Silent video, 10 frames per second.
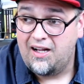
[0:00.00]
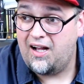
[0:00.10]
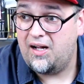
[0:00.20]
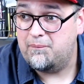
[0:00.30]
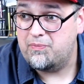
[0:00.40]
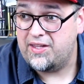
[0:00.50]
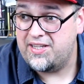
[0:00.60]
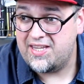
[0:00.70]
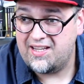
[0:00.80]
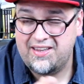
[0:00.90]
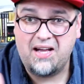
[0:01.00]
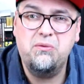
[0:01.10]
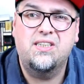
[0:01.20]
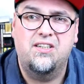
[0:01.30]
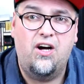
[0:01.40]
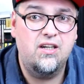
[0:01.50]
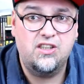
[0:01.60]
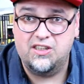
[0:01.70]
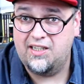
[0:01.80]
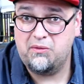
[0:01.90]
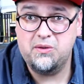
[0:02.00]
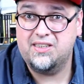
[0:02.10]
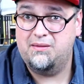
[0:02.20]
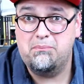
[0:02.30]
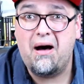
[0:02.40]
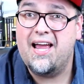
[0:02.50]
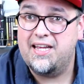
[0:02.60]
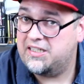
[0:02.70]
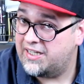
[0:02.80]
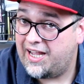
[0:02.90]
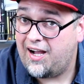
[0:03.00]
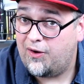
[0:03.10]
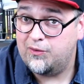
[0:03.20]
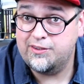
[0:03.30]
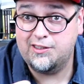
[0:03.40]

Um, and, and that was an auction. That wasn't a buy it now.